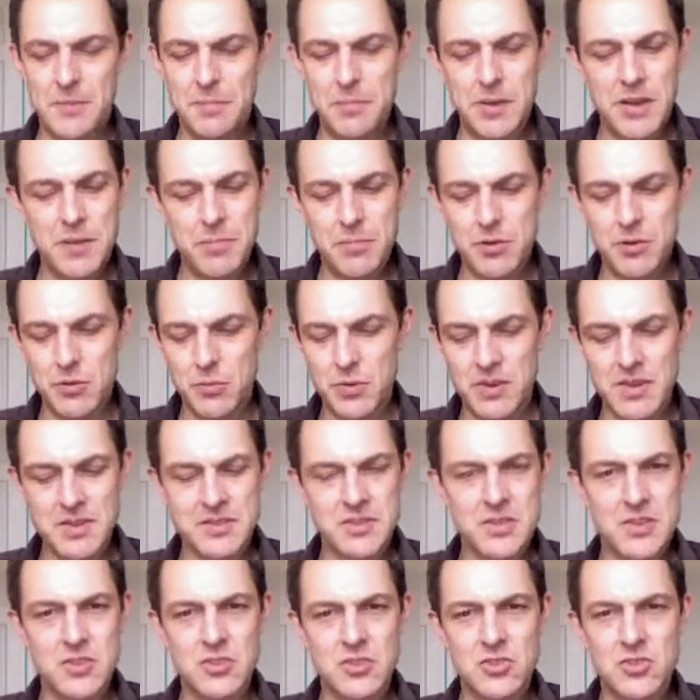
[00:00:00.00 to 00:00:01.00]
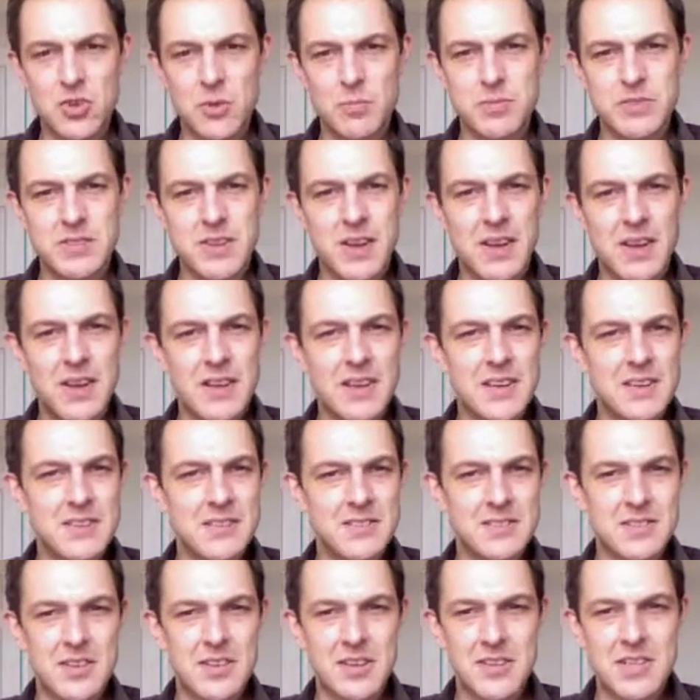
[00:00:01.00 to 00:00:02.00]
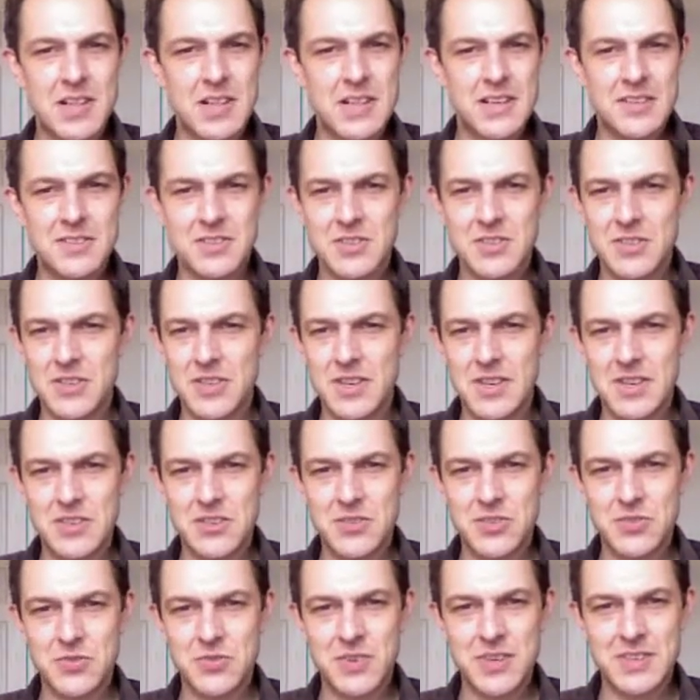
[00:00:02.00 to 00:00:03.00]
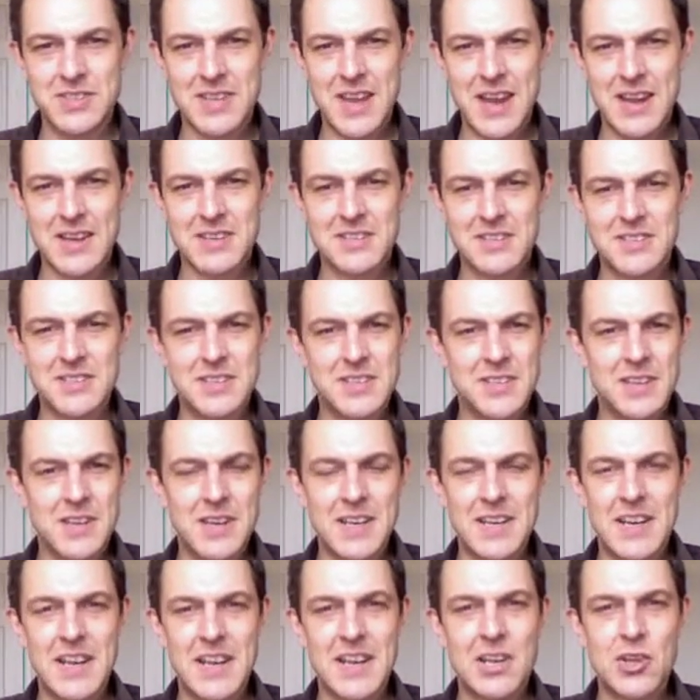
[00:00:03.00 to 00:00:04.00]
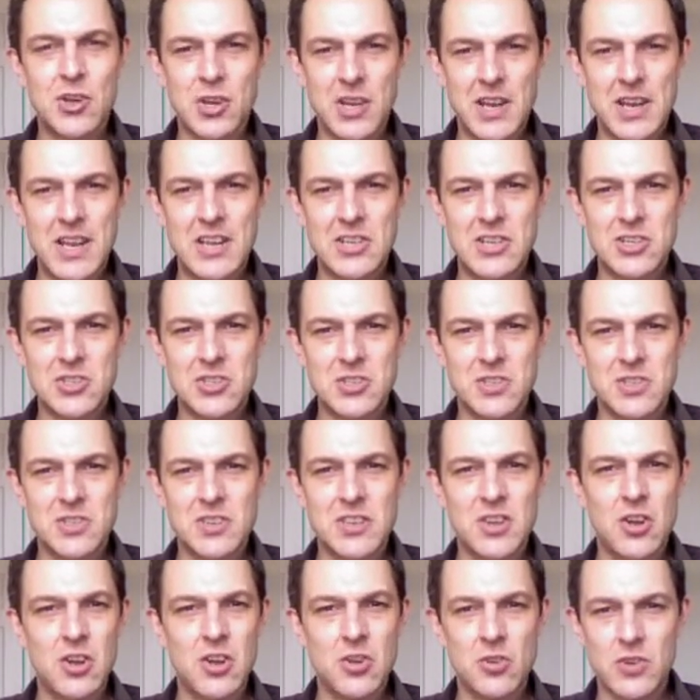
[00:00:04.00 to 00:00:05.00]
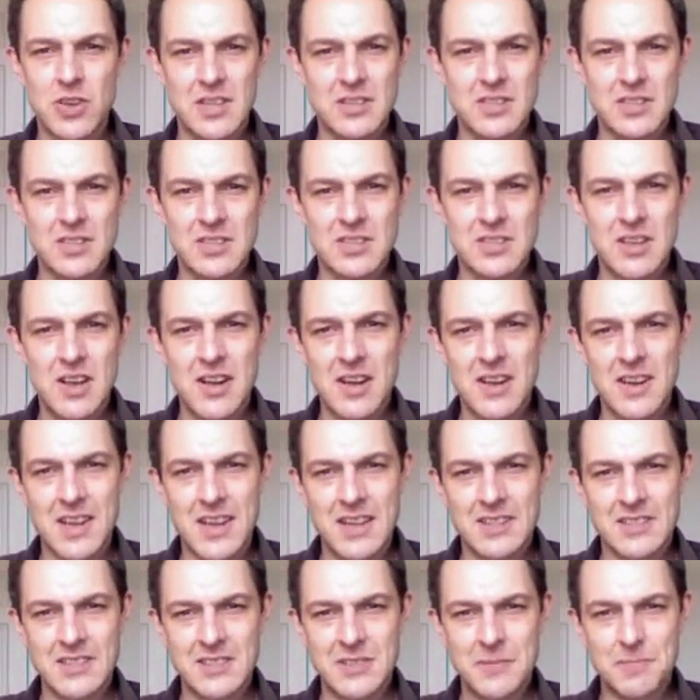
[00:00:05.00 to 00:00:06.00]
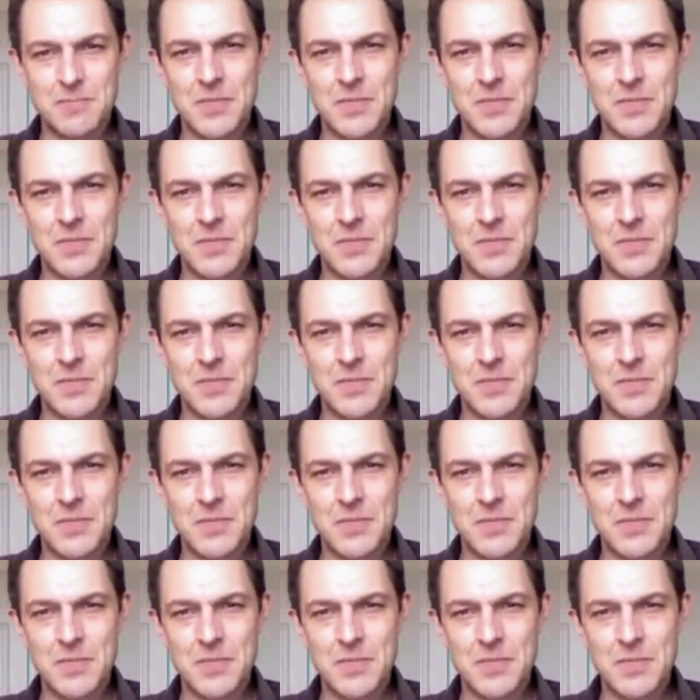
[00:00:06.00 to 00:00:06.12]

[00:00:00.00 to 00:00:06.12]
people with a certain job title in a certain industry sector in a location that you're looking to target.